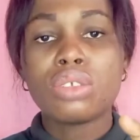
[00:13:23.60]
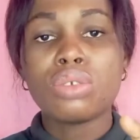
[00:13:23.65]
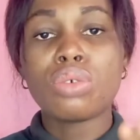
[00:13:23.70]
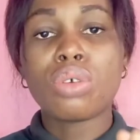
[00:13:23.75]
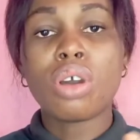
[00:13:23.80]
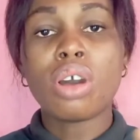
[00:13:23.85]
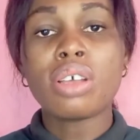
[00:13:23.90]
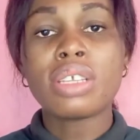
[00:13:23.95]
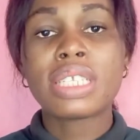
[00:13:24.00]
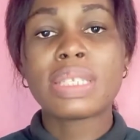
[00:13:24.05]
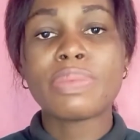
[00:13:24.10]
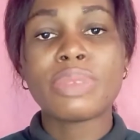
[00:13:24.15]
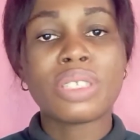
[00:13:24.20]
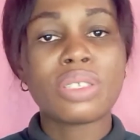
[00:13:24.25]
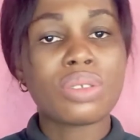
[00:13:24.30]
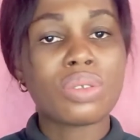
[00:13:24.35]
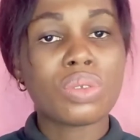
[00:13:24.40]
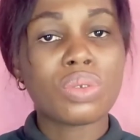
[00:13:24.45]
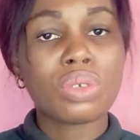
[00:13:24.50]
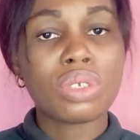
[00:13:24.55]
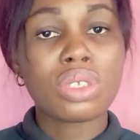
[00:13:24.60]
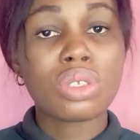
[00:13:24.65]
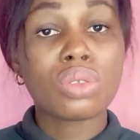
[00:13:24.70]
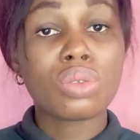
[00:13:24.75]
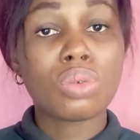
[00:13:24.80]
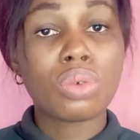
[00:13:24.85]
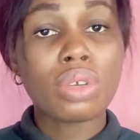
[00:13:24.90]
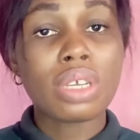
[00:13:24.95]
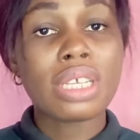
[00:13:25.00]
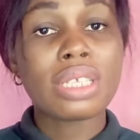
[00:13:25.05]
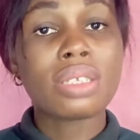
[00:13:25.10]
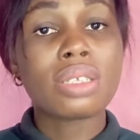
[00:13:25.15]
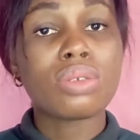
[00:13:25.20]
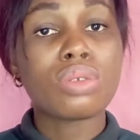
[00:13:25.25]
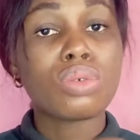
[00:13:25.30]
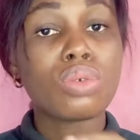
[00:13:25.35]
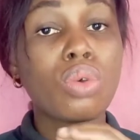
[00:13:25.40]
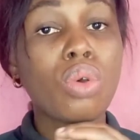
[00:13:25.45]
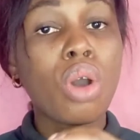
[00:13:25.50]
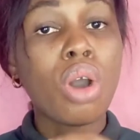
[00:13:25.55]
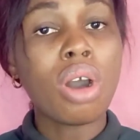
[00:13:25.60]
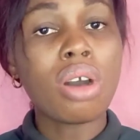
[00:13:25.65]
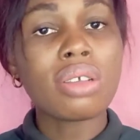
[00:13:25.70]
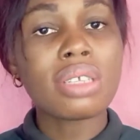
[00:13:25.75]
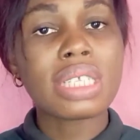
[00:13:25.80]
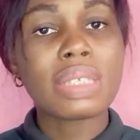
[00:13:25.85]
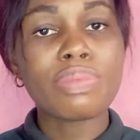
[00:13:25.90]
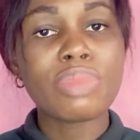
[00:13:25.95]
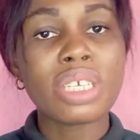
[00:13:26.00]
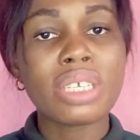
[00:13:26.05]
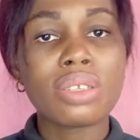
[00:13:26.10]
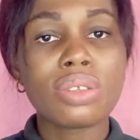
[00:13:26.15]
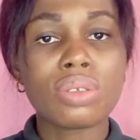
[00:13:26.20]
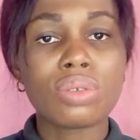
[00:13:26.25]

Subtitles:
You caused me to do it. No, it's you caused me